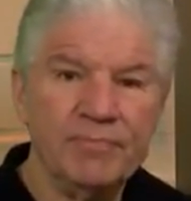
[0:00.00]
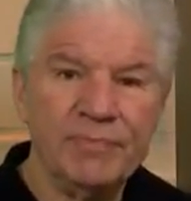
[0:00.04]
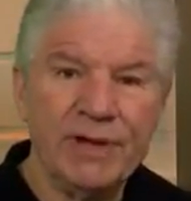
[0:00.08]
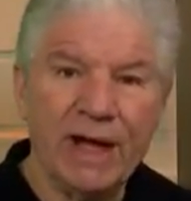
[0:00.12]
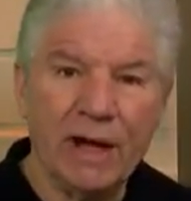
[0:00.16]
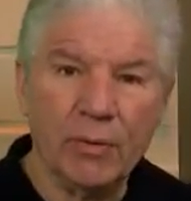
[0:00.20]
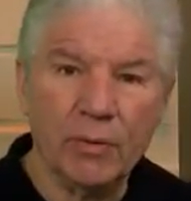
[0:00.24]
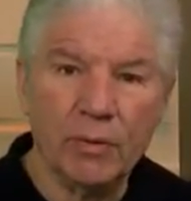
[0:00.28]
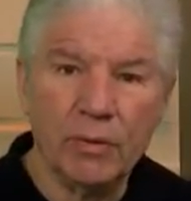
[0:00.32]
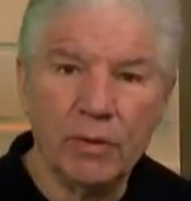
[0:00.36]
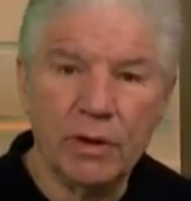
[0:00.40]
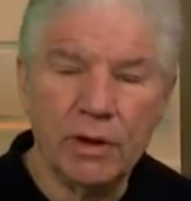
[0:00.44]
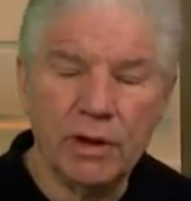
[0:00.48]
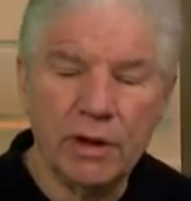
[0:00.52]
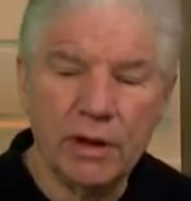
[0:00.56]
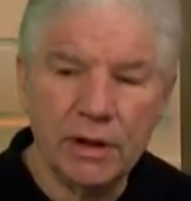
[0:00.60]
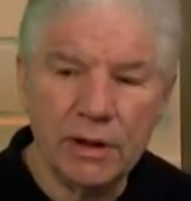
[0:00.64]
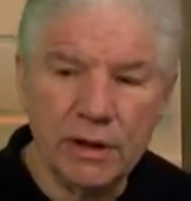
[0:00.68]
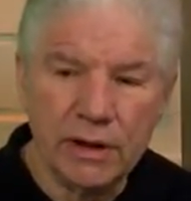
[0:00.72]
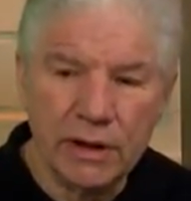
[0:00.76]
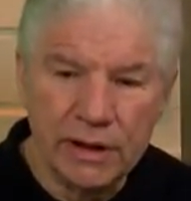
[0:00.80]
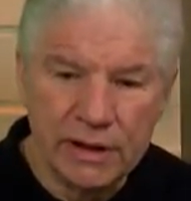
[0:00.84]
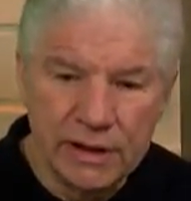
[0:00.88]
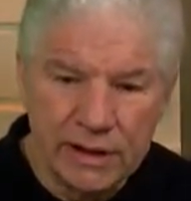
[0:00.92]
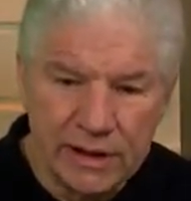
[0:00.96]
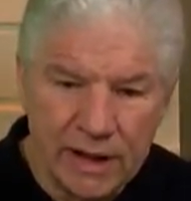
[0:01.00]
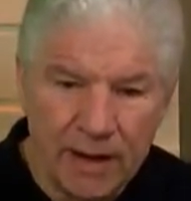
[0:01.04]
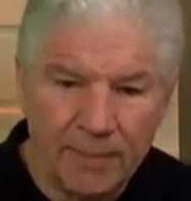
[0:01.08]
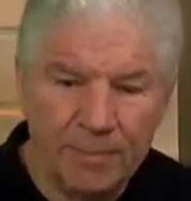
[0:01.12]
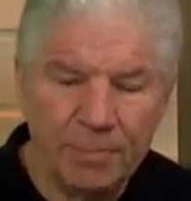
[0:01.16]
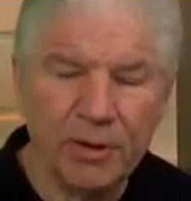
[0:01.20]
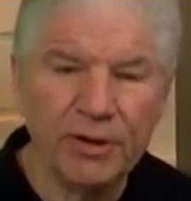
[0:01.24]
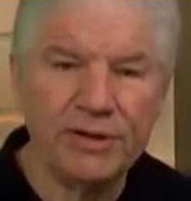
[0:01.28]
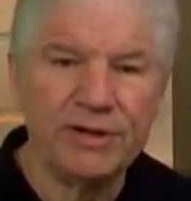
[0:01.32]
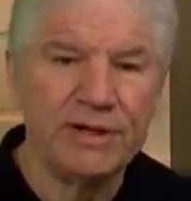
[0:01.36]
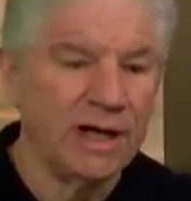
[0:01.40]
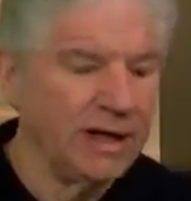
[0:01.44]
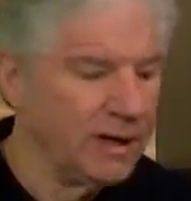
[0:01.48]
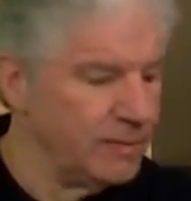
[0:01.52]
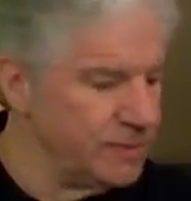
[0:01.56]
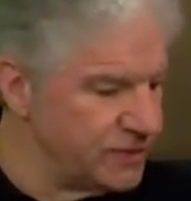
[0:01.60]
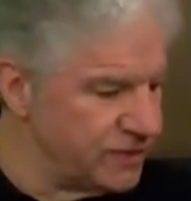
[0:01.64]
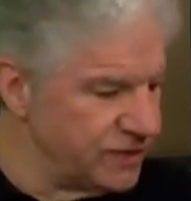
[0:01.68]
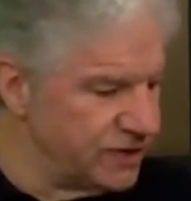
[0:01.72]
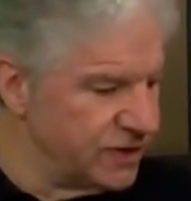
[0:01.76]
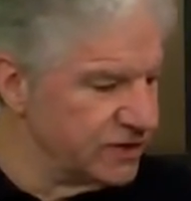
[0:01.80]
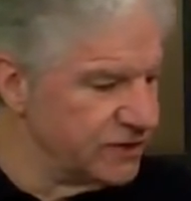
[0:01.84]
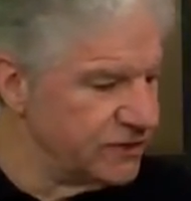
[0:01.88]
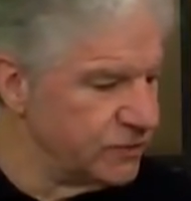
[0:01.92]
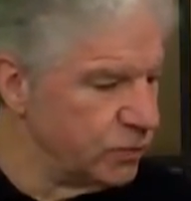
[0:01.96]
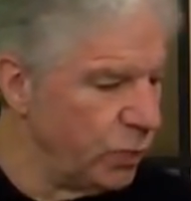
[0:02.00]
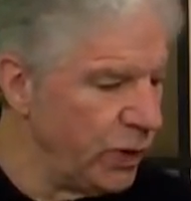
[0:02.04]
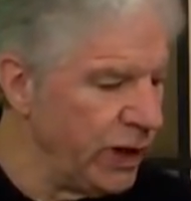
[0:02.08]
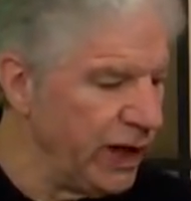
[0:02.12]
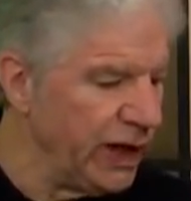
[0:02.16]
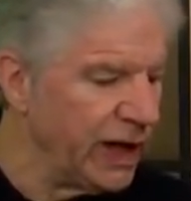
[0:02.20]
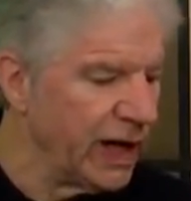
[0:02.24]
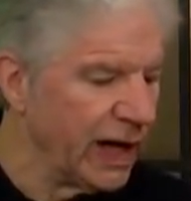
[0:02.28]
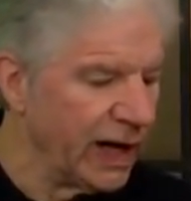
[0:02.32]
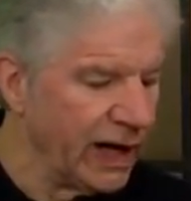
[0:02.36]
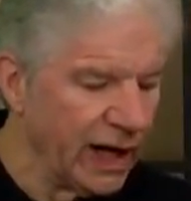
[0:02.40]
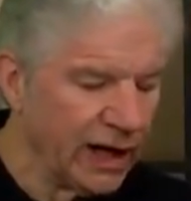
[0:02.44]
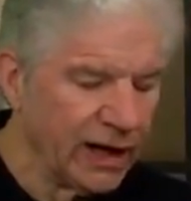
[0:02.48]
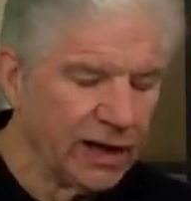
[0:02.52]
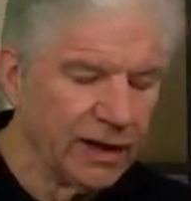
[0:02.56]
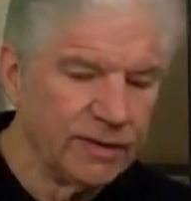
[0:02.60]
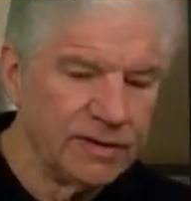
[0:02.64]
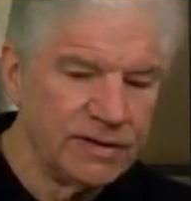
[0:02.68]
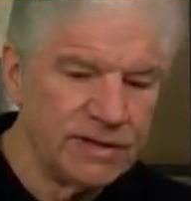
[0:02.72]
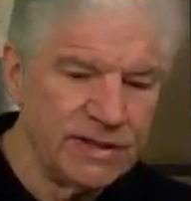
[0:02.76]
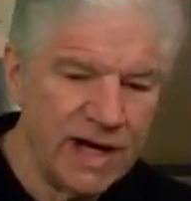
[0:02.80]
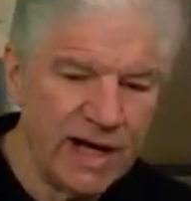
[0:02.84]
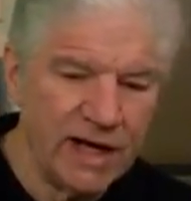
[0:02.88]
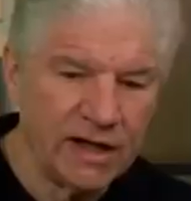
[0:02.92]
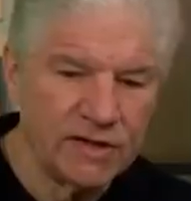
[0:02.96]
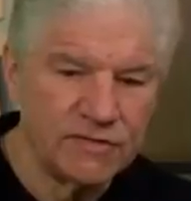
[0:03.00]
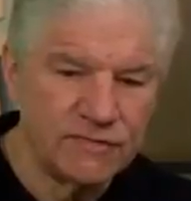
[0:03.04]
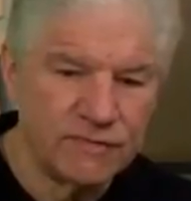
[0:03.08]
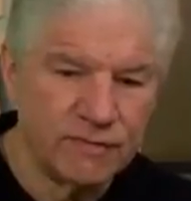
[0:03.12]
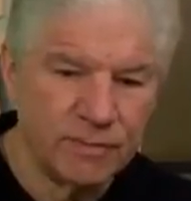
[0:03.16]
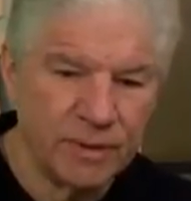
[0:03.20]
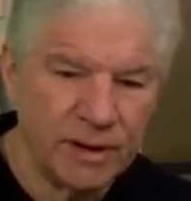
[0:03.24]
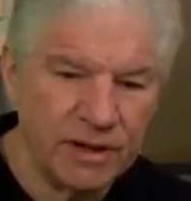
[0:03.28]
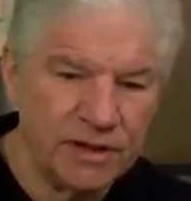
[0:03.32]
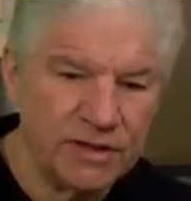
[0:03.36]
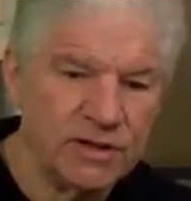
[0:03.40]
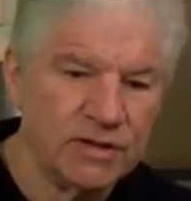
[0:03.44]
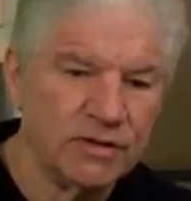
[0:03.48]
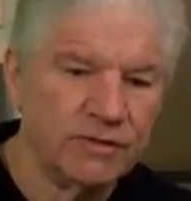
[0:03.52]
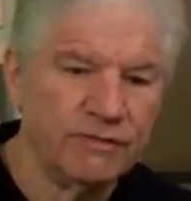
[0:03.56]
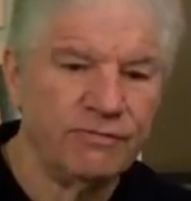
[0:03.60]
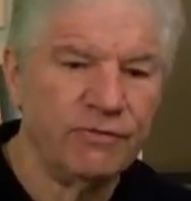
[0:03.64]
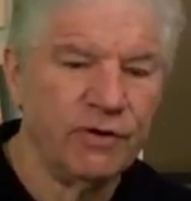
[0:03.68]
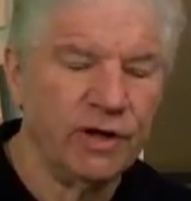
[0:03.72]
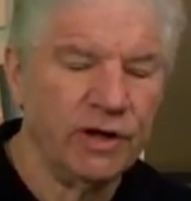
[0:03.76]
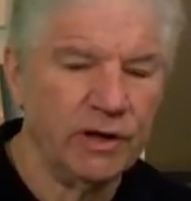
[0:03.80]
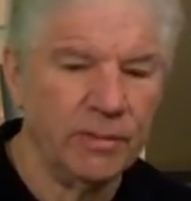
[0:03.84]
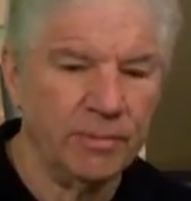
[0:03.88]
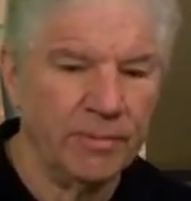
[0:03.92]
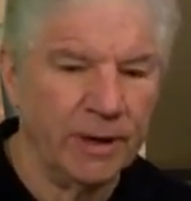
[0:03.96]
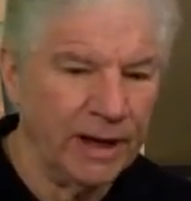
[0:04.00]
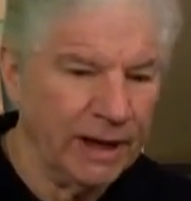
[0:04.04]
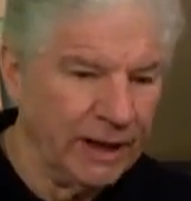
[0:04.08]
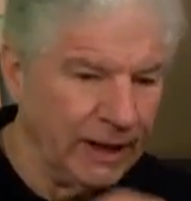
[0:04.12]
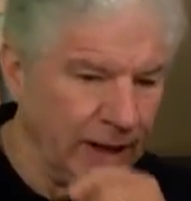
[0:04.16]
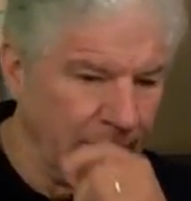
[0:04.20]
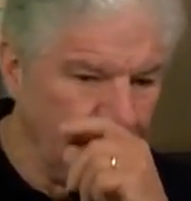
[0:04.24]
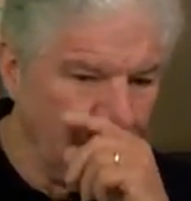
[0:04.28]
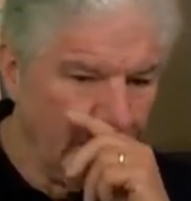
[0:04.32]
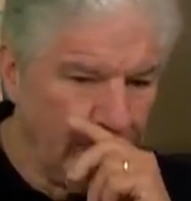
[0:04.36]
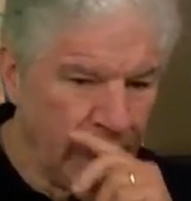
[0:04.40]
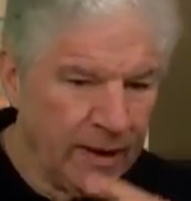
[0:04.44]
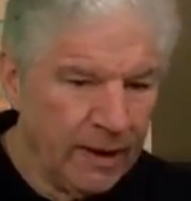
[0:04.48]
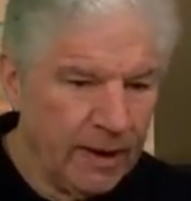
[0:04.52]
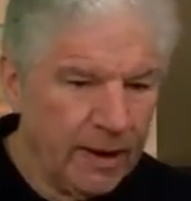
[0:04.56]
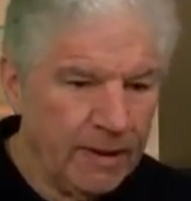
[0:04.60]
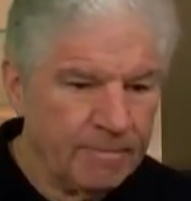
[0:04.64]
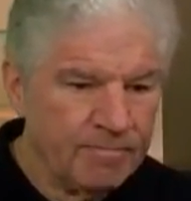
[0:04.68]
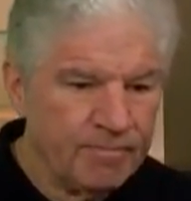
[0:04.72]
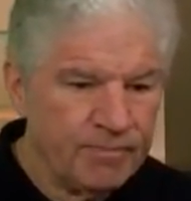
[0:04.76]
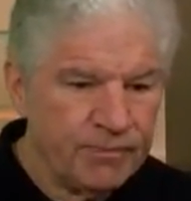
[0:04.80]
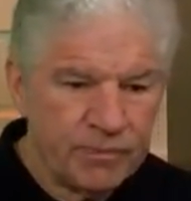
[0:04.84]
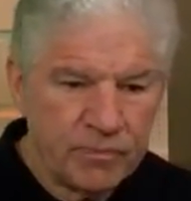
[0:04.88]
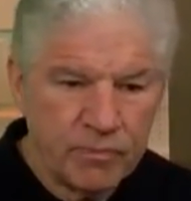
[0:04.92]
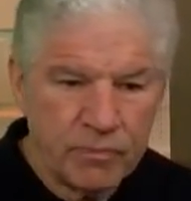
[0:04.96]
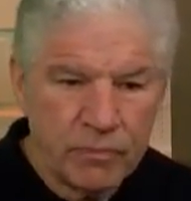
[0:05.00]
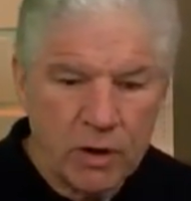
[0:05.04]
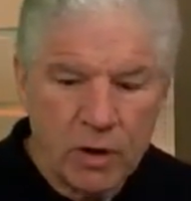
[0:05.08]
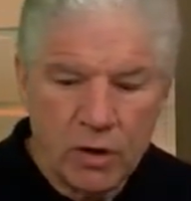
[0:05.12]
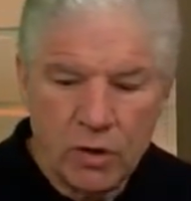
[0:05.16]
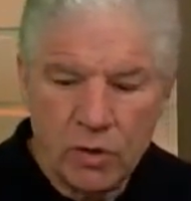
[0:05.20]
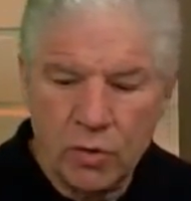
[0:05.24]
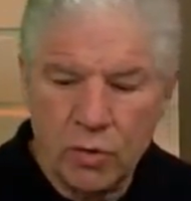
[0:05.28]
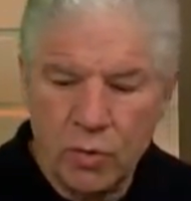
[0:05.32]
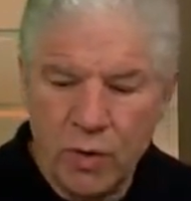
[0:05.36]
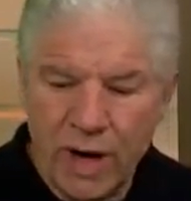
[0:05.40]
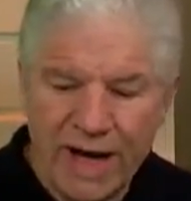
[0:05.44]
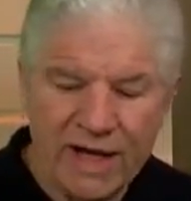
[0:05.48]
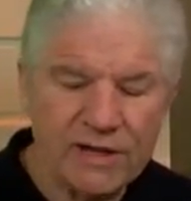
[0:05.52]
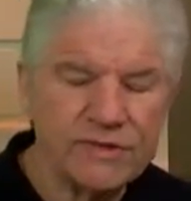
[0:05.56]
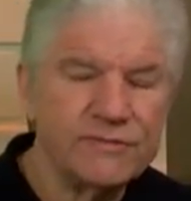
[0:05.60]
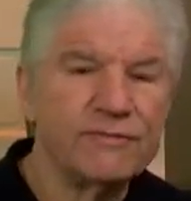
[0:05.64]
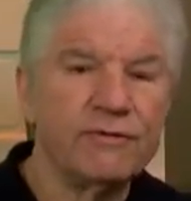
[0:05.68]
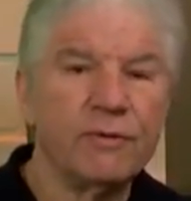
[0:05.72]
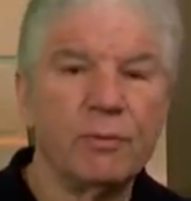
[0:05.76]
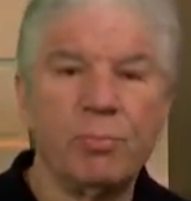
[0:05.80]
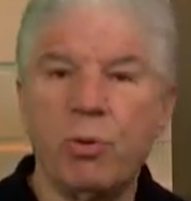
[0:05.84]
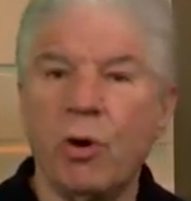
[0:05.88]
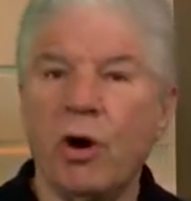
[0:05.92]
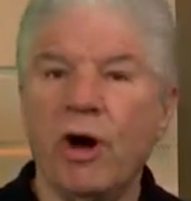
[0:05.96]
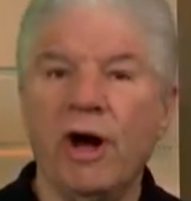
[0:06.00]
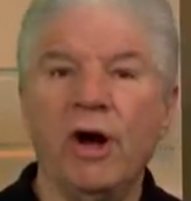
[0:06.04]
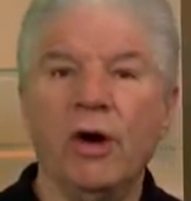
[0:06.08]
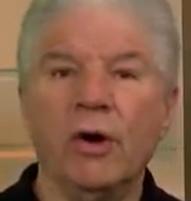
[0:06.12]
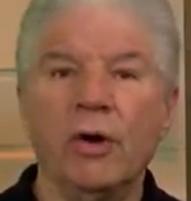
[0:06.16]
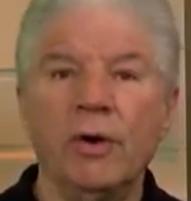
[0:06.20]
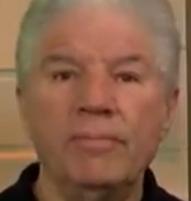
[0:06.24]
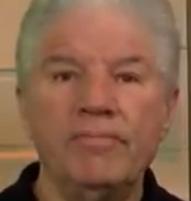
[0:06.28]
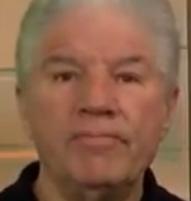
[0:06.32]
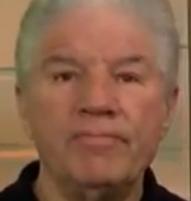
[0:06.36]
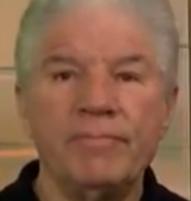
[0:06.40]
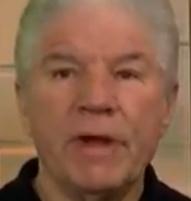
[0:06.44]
Now, a couple of times this week, I got a text from a dear friend of mine who asked for prayer.